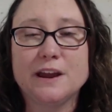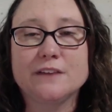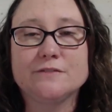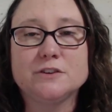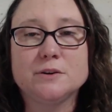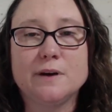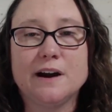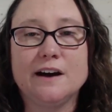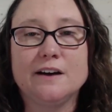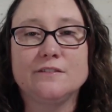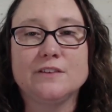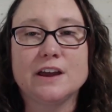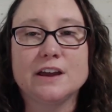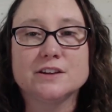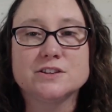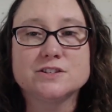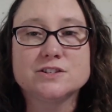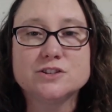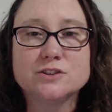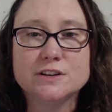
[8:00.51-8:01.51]
If you have a
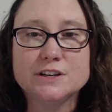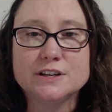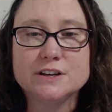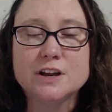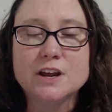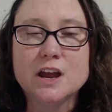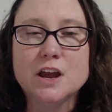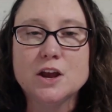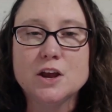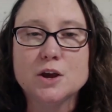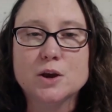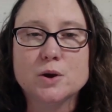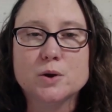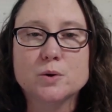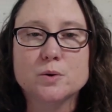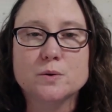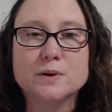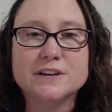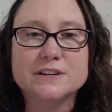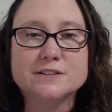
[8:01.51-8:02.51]
student
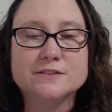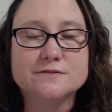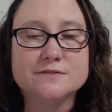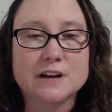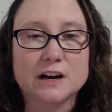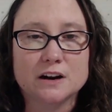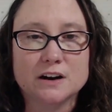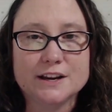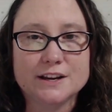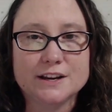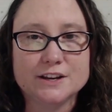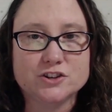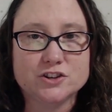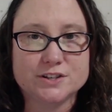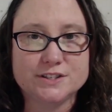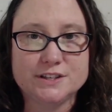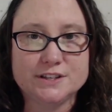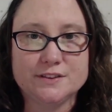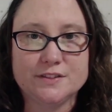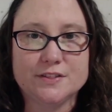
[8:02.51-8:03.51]
who is very
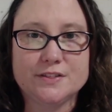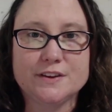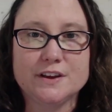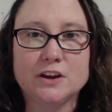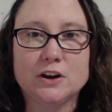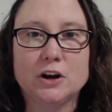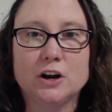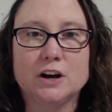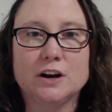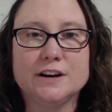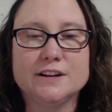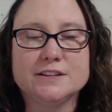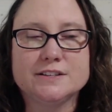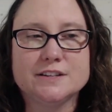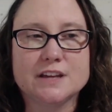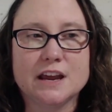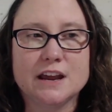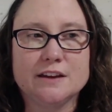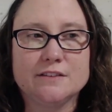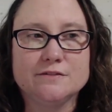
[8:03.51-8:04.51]
interested in theater, it's
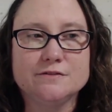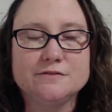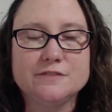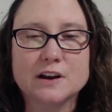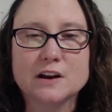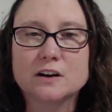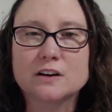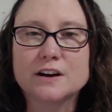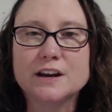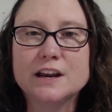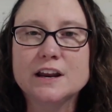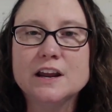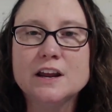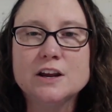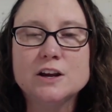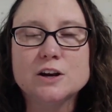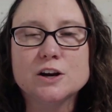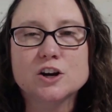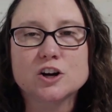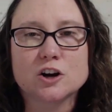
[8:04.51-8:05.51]
a very
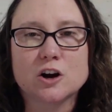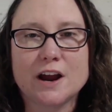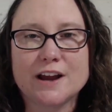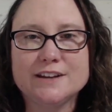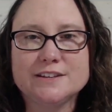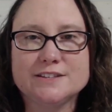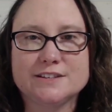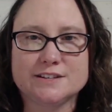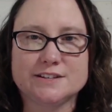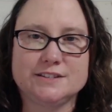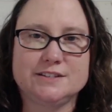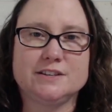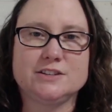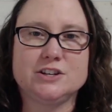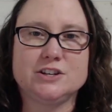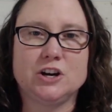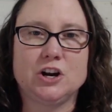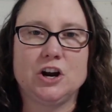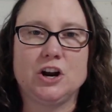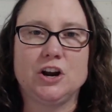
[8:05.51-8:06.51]

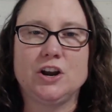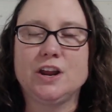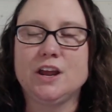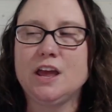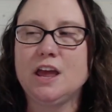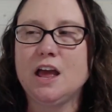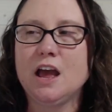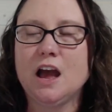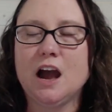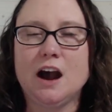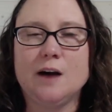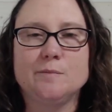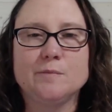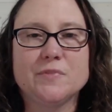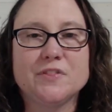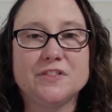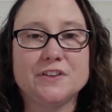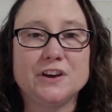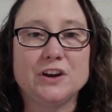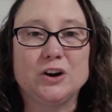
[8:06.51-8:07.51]
Christ-centered
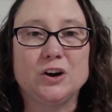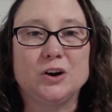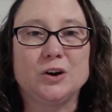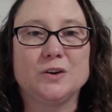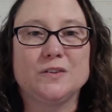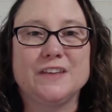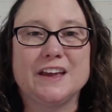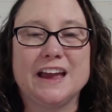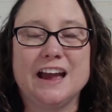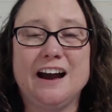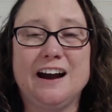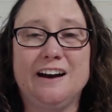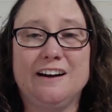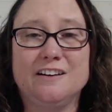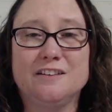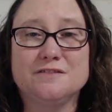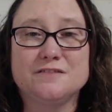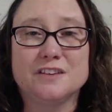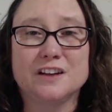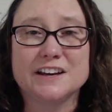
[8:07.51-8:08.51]
theater. They
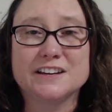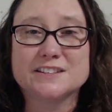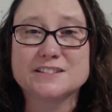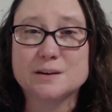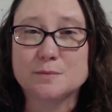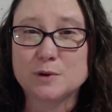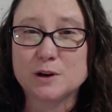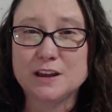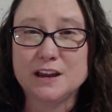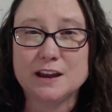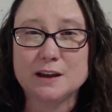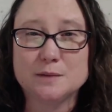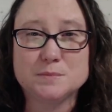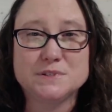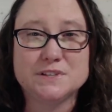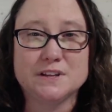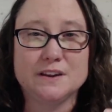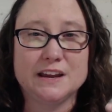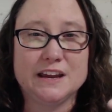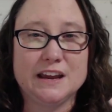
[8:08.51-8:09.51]
have like summer
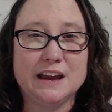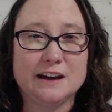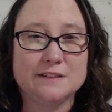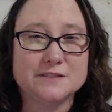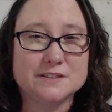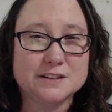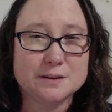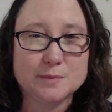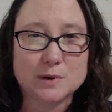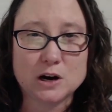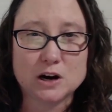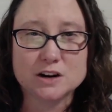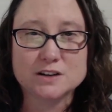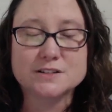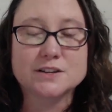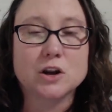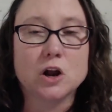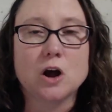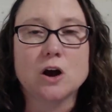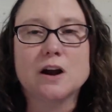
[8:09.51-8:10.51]
camps, and they have seminars
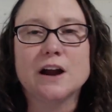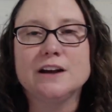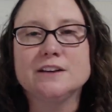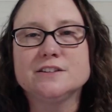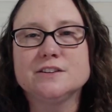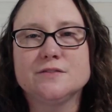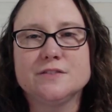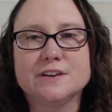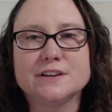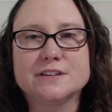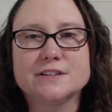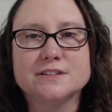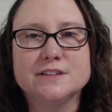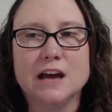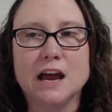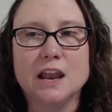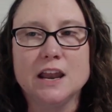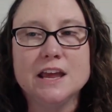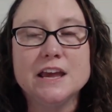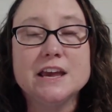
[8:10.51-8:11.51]
and all kinds of things
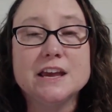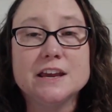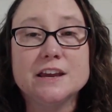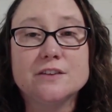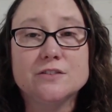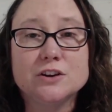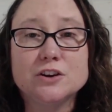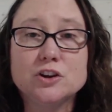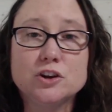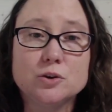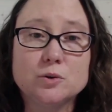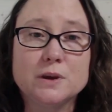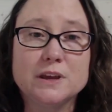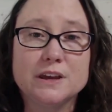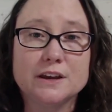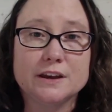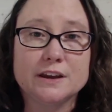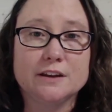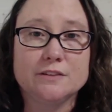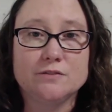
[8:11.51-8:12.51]
that even you
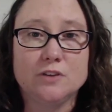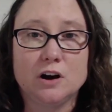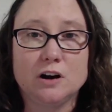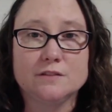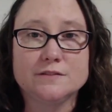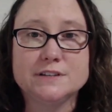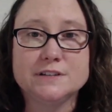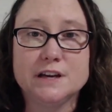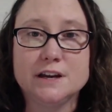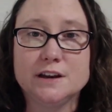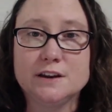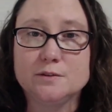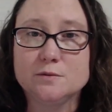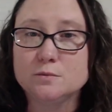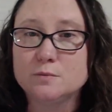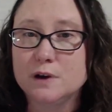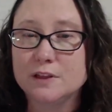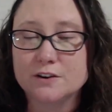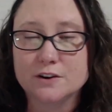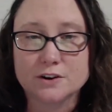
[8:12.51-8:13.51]
can get involved in,
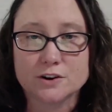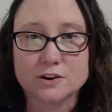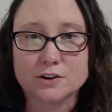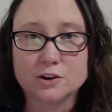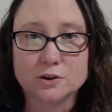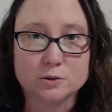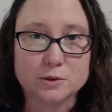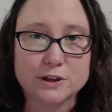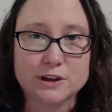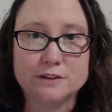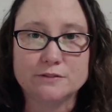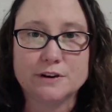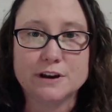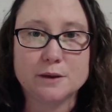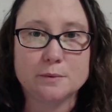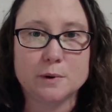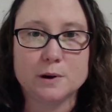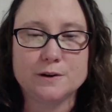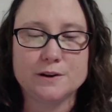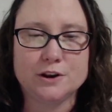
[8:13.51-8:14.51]
whether you live
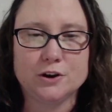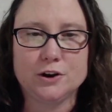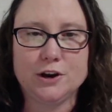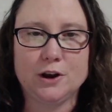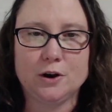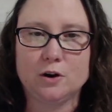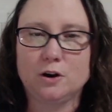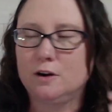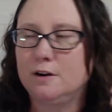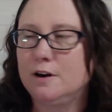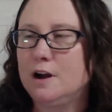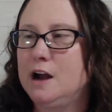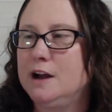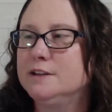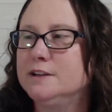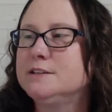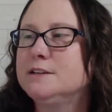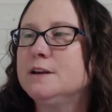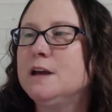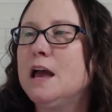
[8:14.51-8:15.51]
anywhere near here or
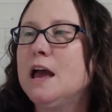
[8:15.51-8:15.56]
not.